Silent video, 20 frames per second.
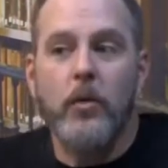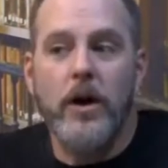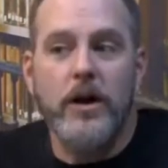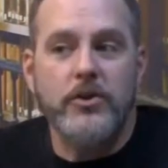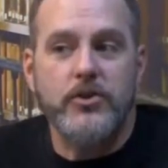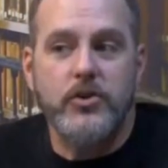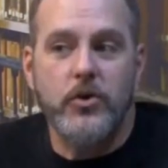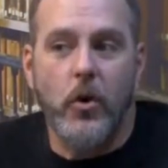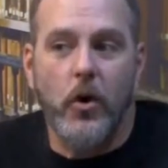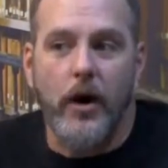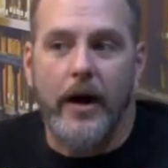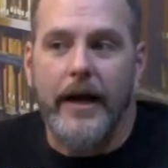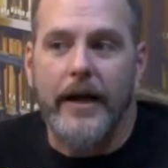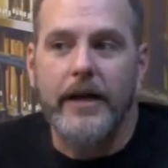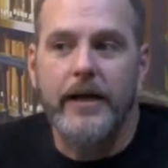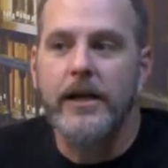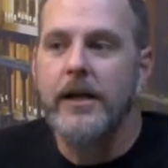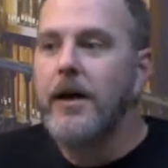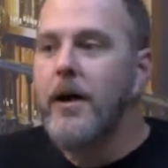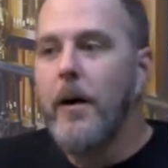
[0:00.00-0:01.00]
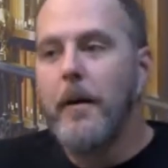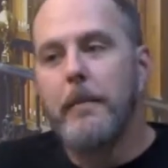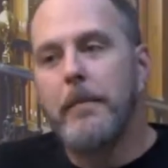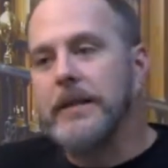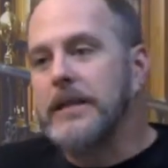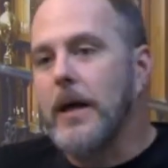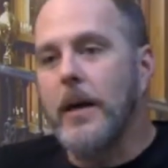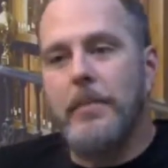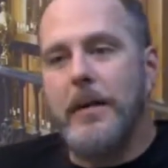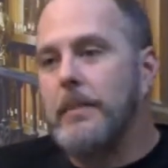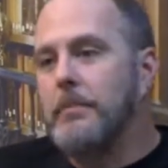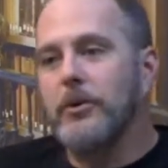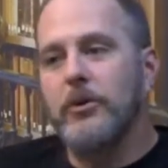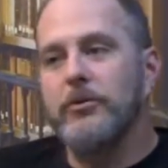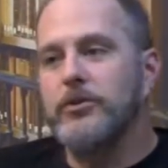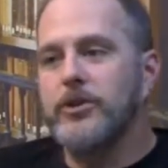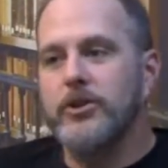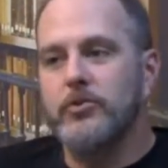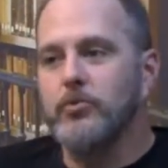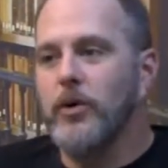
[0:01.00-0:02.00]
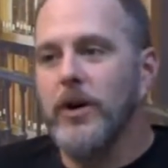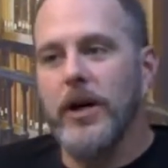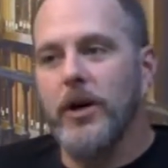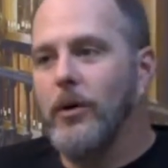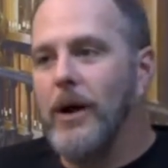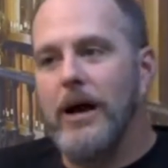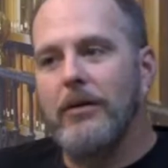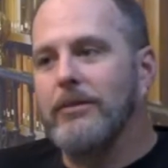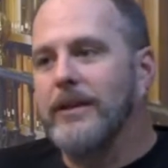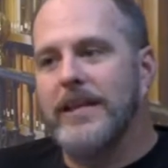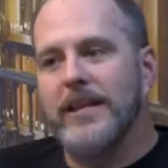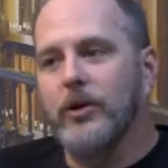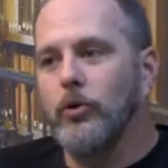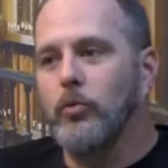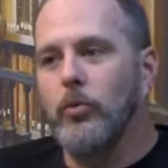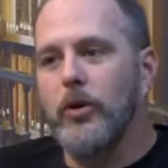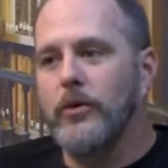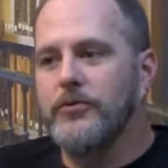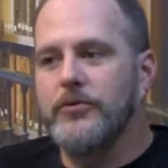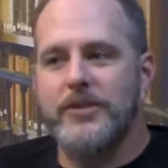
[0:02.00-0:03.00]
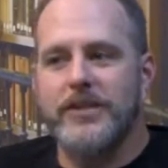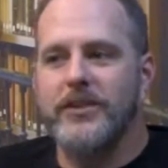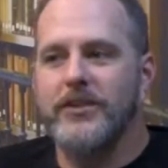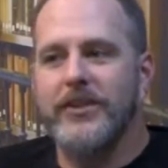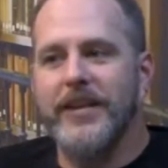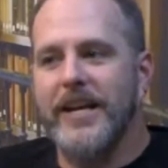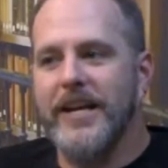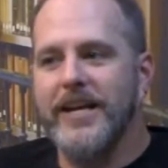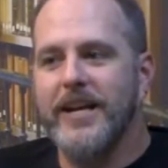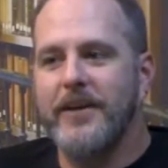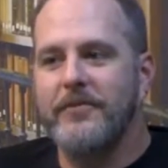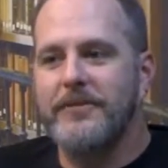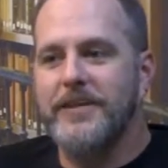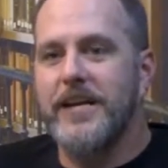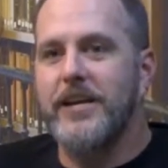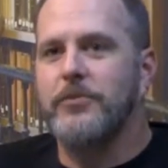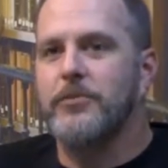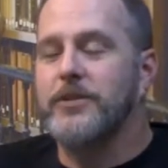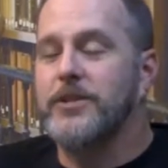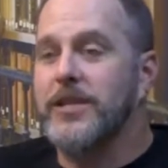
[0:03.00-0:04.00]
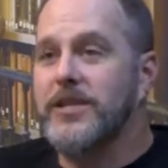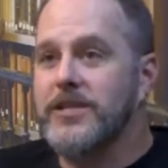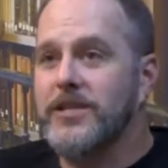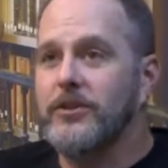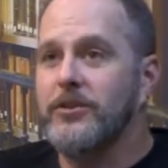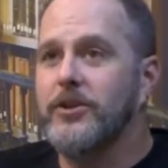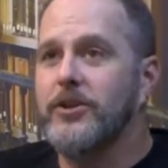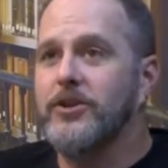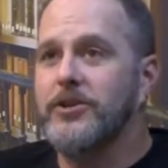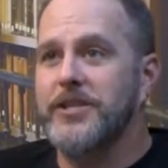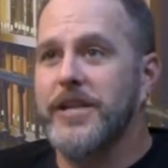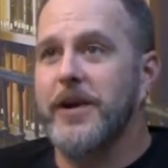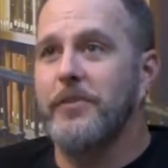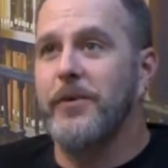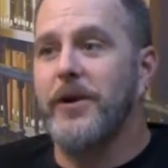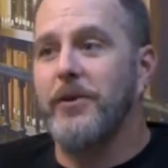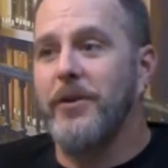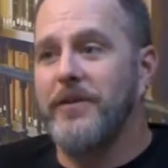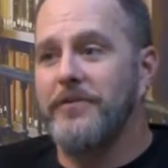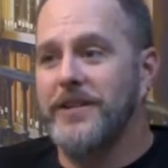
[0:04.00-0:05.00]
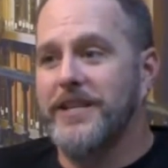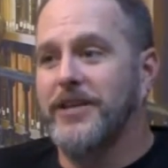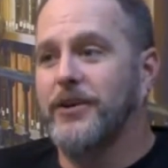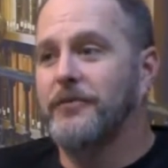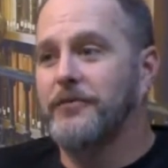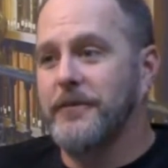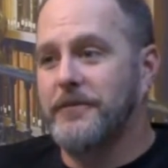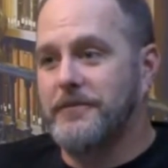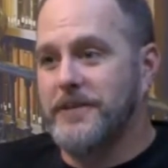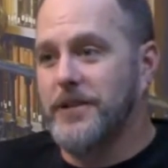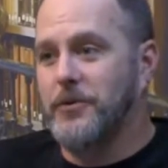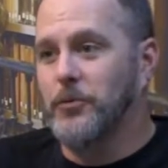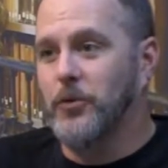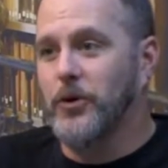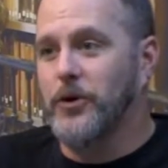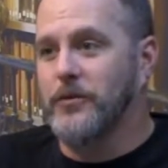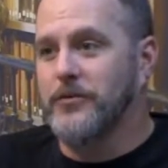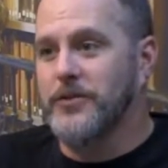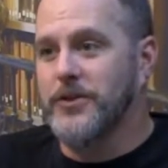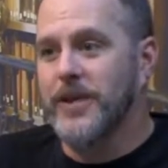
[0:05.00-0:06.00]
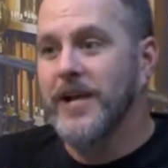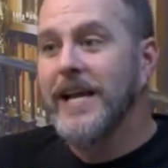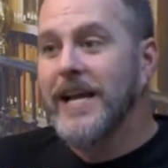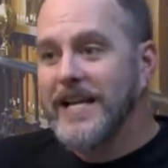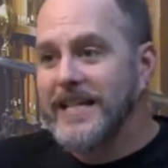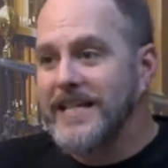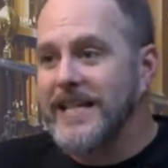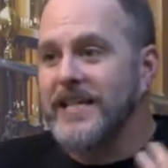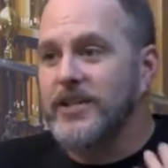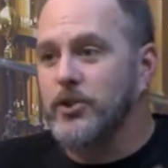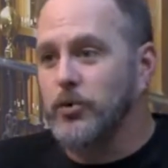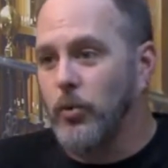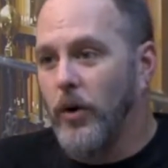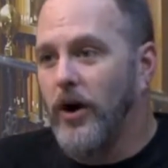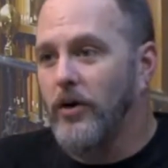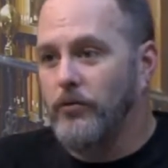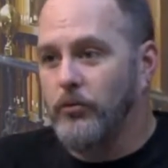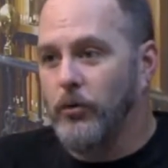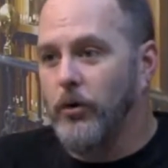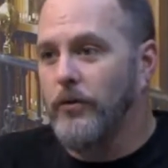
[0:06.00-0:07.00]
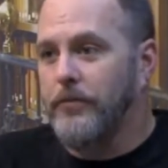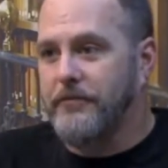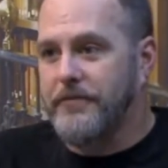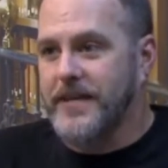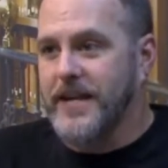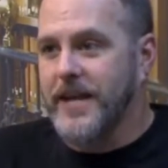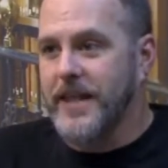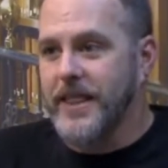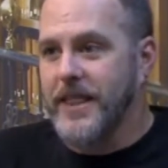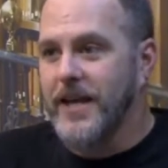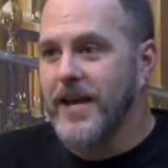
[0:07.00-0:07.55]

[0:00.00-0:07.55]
want a story. Yeah. But the people who just want to go out and kill wolves until they get enough teeth, which I still don't understand why you have to kill 15 wolves to get 12 wolf teeth.